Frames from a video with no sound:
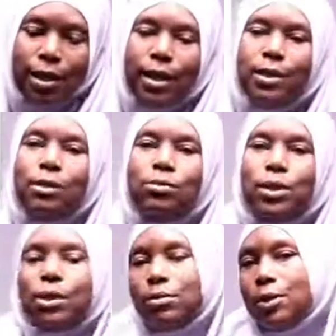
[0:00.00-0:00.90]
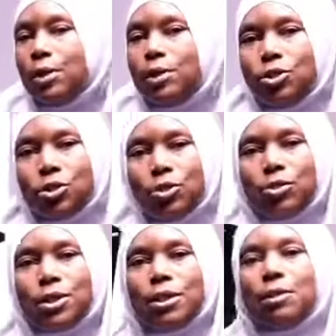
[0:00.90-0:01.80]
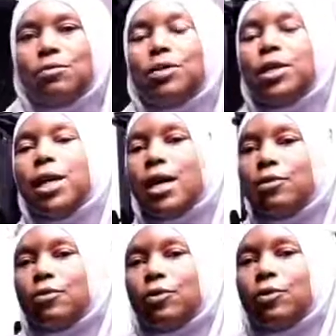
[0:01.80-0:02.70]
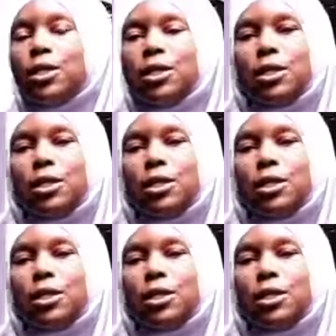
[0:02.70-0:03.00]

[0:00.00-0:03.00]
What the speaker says: and without these chalks it is very hard for